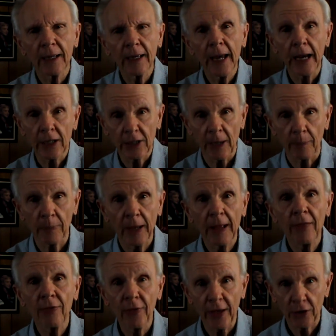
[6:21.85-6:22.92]
except
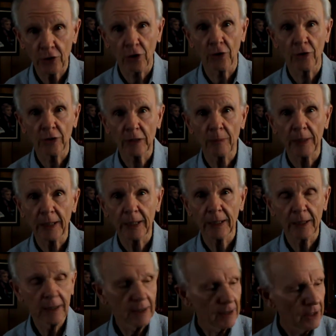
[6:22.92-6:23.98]
they turn to me.
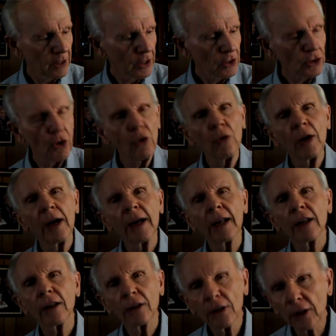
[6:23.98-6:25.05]
So
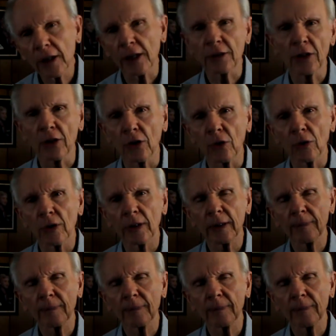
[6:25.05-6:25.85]
look unto the Lord.